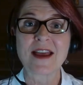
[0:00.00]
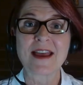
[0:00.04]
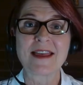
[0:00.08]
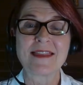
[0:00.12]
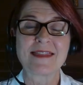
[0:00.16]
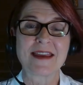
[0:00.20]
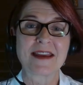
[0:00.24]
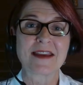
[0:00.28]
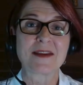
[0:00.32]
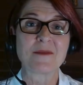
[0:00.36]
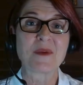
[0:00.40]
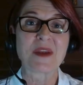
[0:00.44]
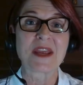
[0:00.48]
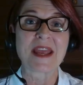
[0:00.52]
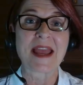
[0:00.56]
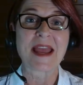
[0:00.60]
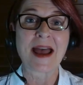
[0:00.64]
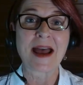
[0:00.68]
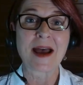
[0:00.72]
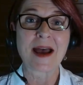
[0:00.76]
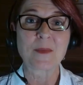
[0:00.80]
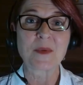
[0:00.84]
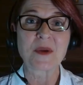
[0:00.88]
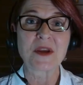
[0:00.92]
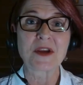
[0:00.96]
they can be
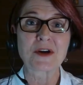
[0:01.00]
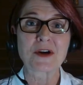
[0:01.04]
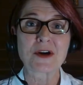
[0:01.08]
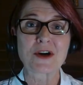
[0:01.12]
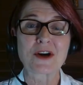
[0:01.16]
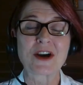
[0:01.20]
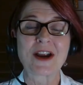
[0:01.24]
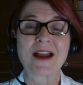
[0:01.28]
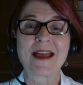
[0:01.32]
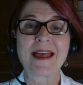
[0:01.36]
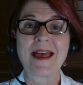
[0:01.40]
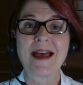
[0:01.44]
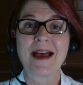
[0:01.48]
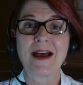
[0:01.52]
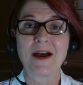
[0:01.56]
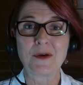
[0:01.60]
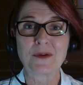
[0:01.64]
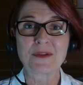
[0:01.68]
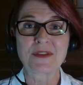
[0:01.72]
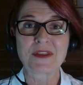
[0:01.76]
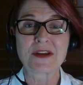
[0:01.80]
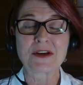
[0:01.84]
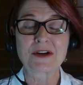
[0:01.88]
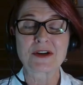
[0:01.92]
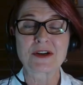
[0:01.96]
happier,
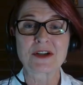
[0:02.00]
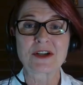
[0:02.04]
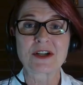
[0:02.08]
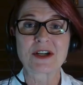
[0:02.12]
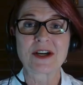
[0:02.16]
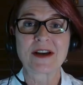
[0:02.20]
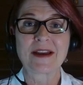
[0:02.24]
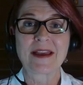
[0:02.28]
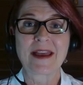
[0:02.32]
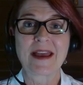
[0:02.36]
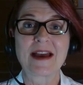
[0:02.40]
healthier,